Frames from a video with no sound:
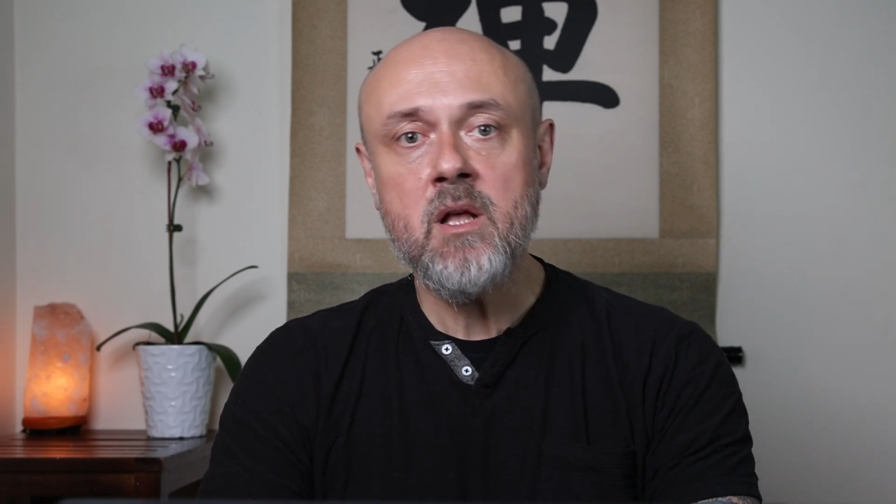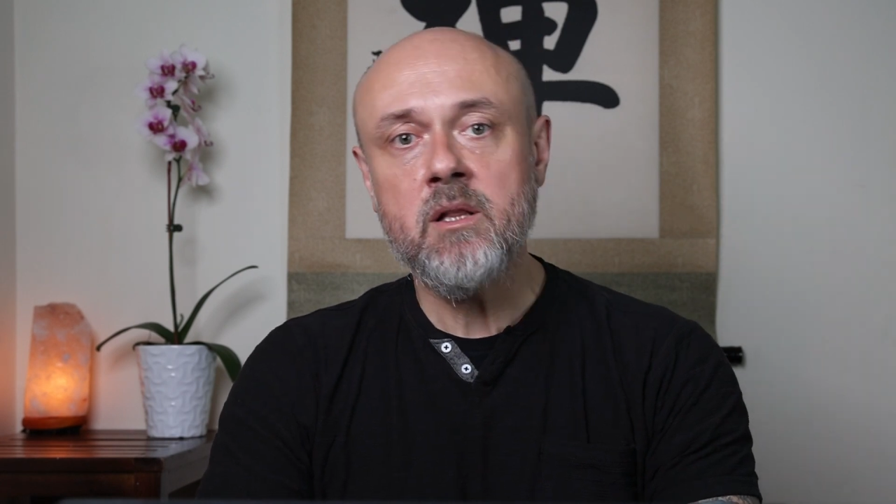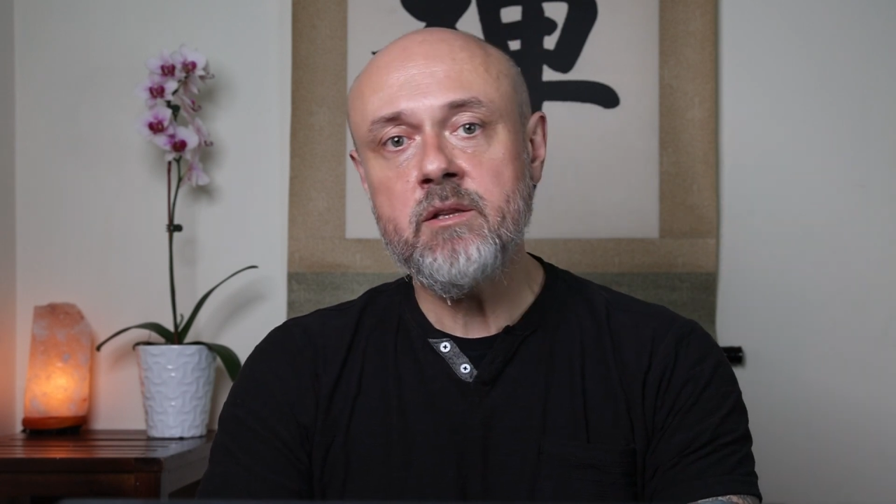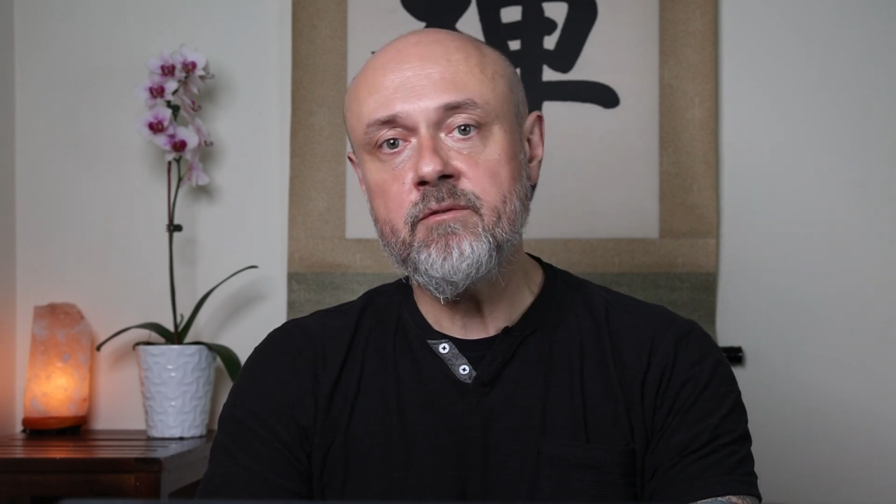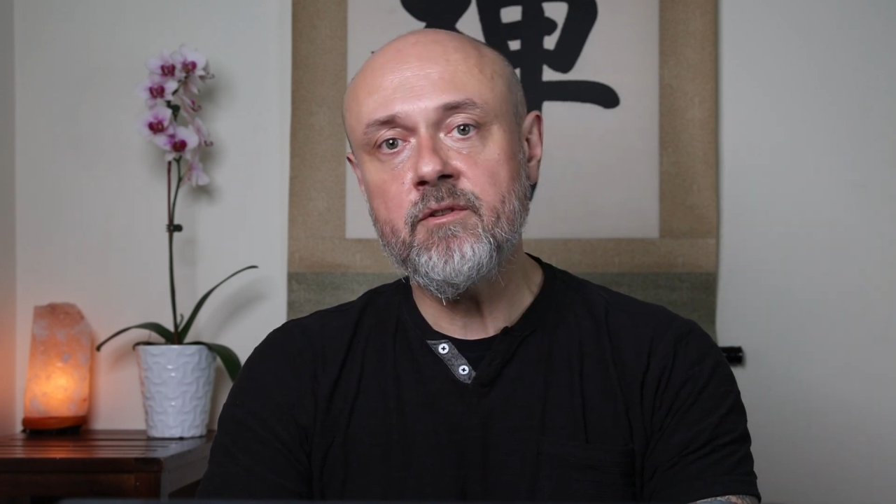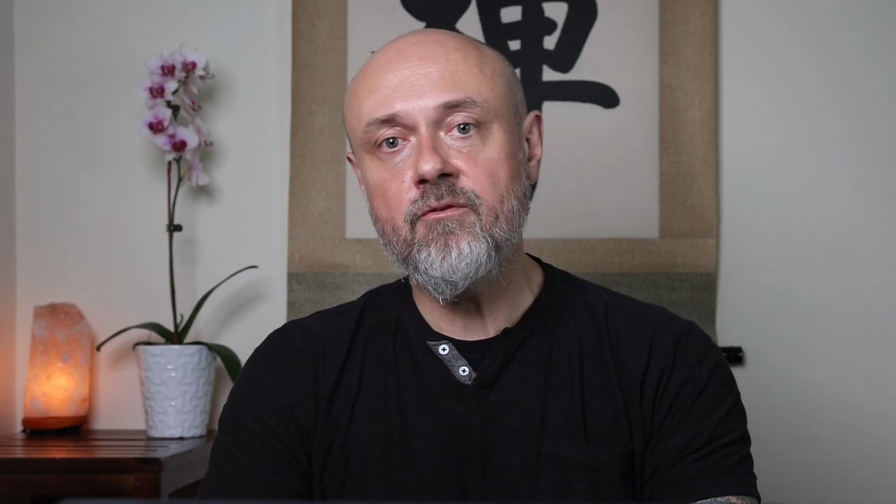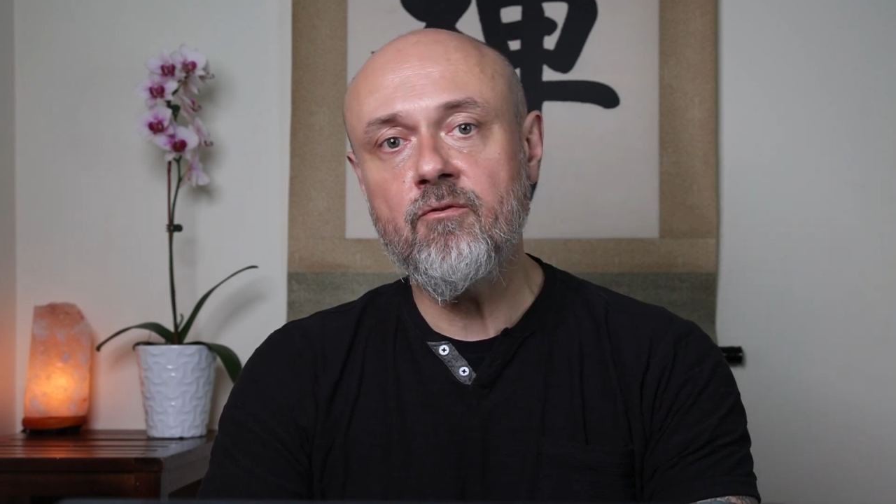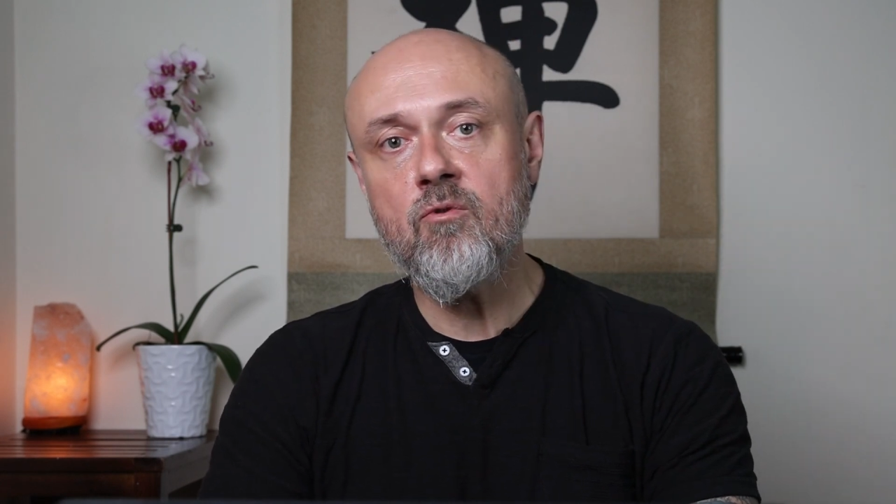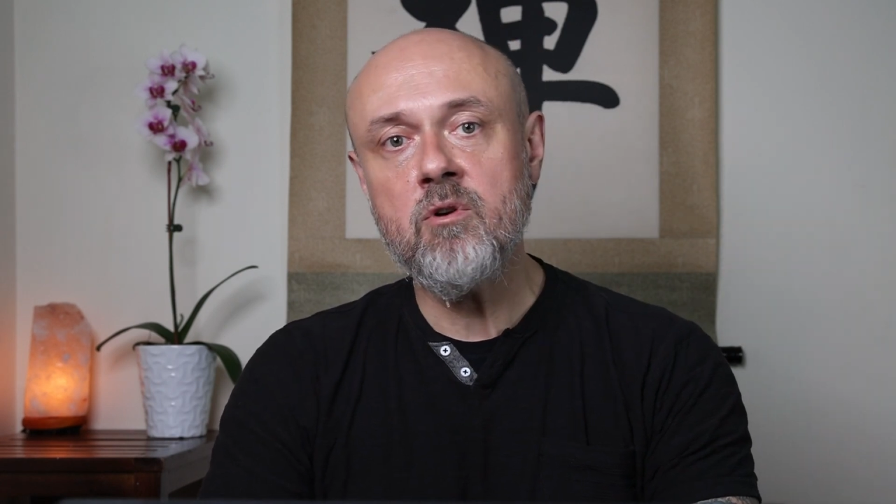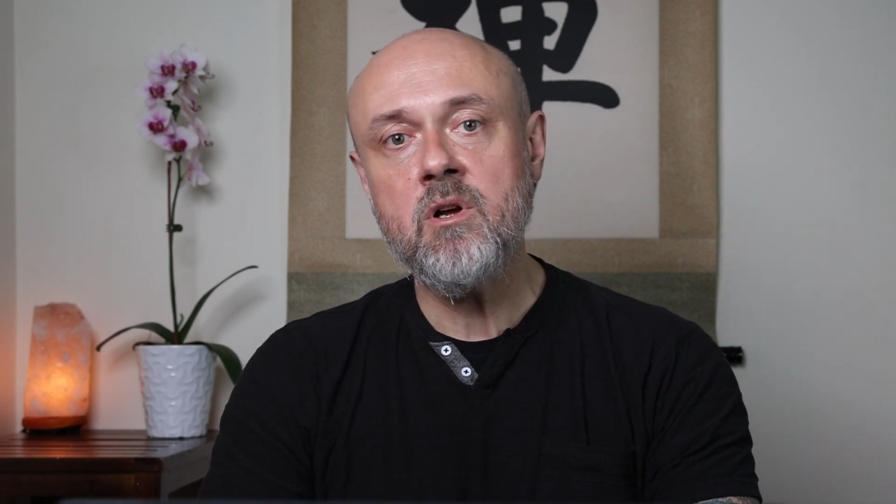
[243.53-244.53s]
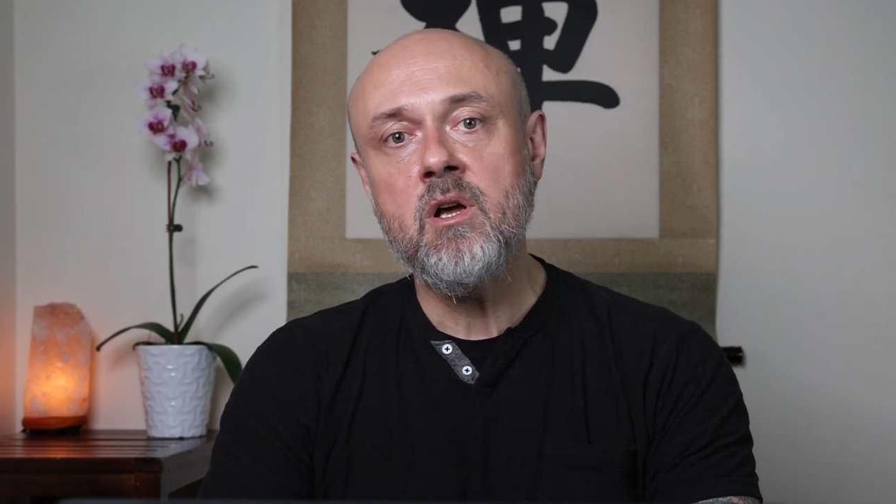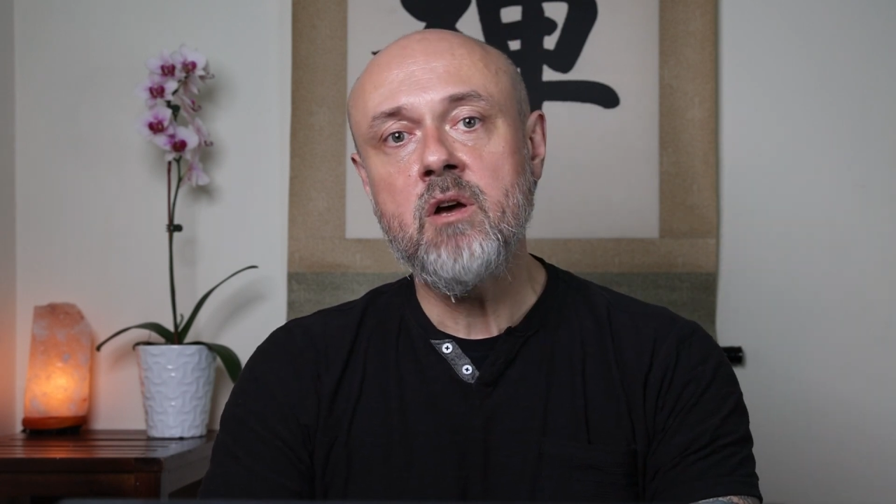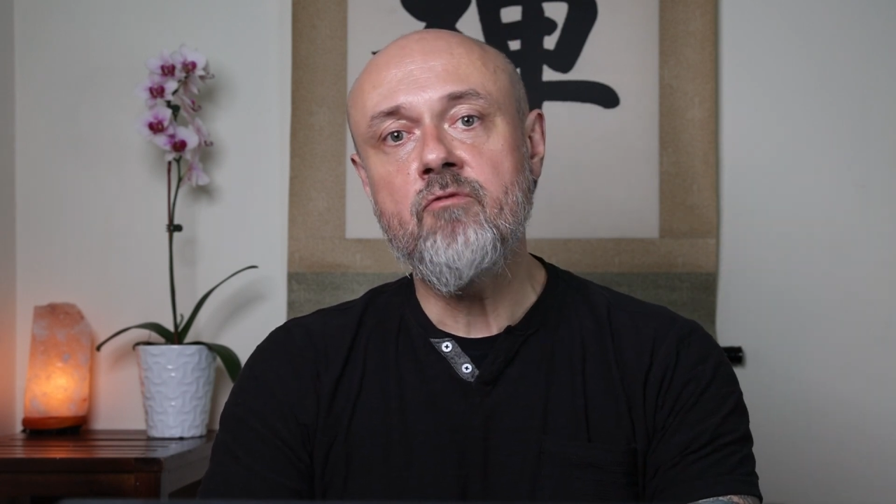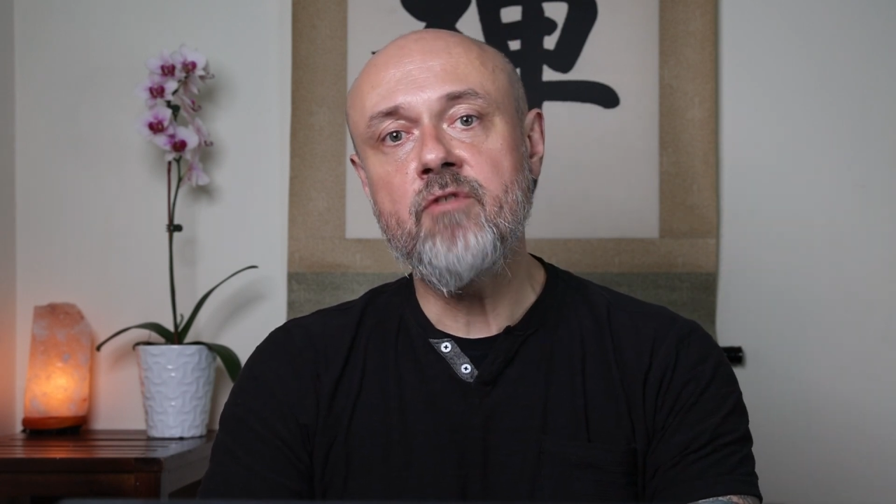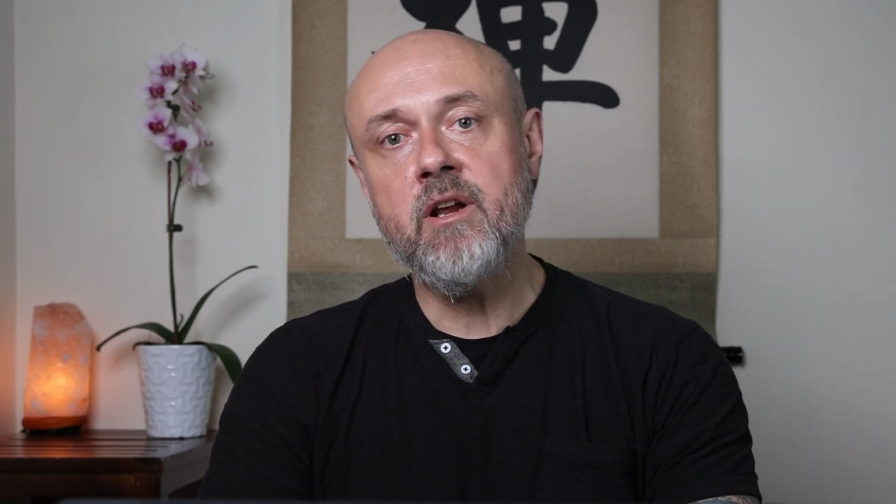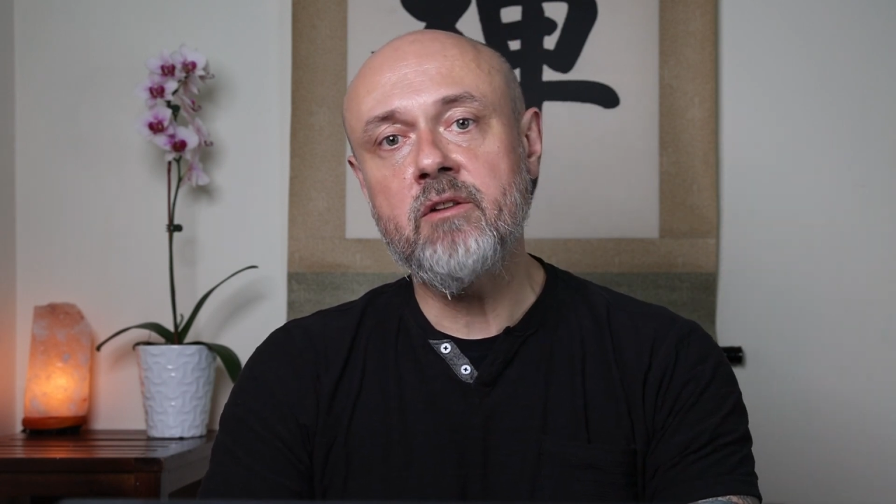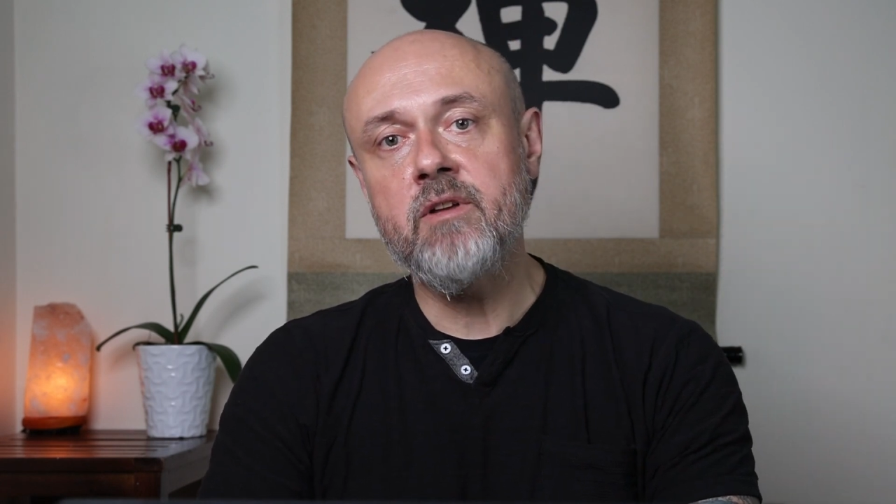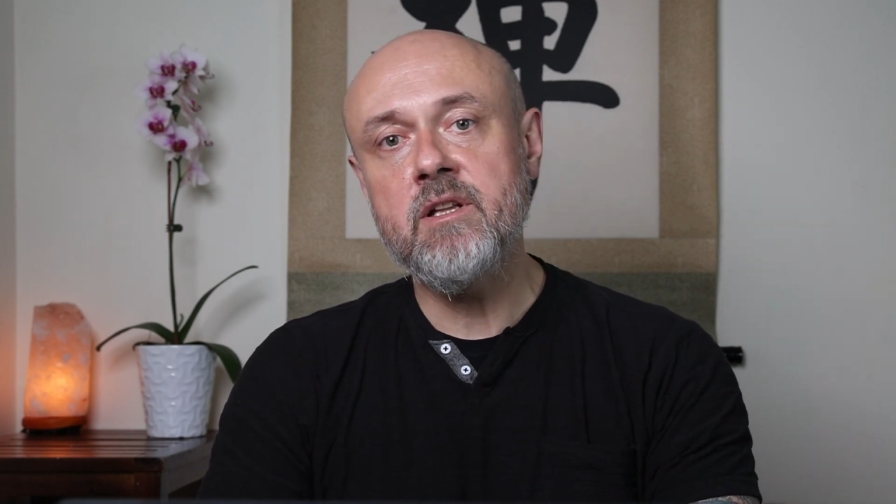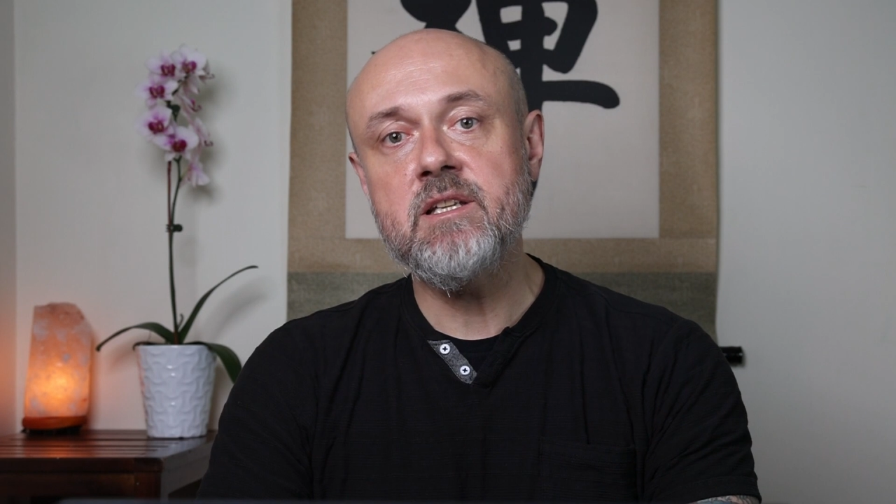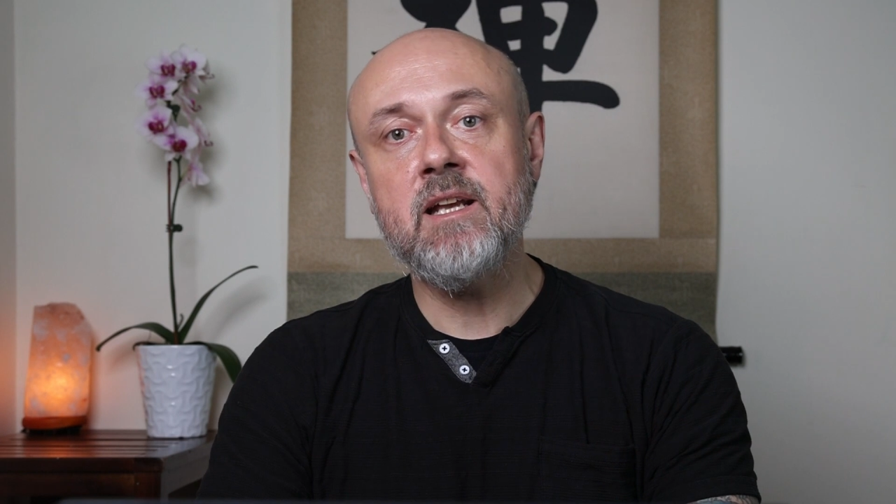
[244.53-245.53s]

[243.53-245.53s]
Liv-4 regulates